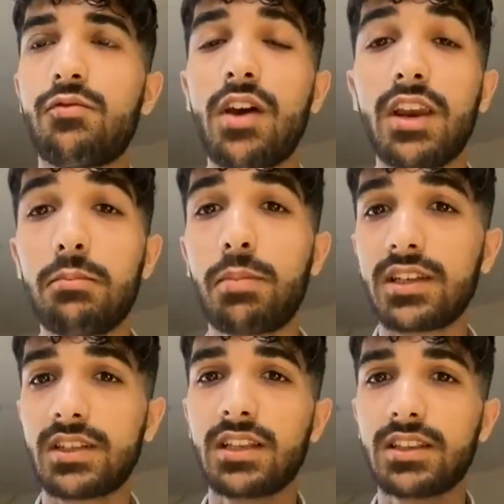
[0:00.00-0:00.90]
very
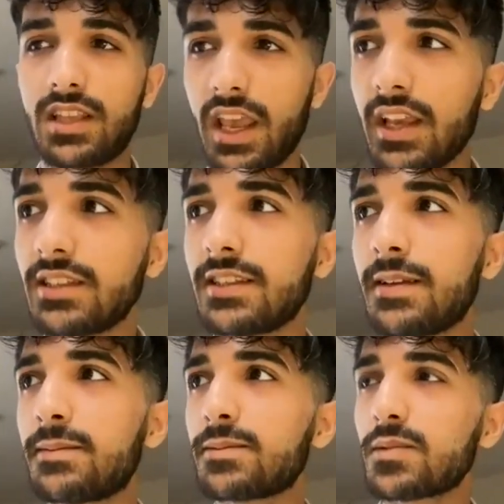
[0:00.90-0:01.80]
basic things
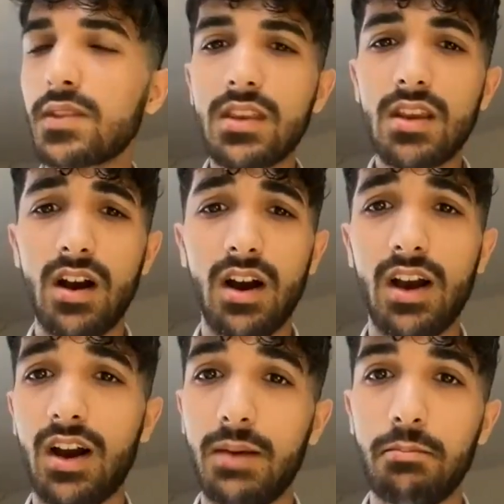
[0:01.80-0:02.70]

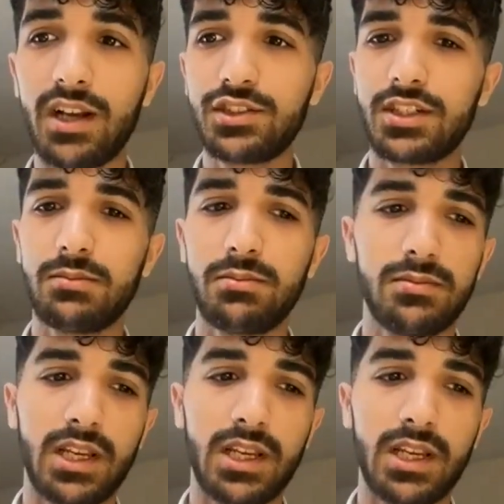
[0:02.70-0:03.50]
I mentioned,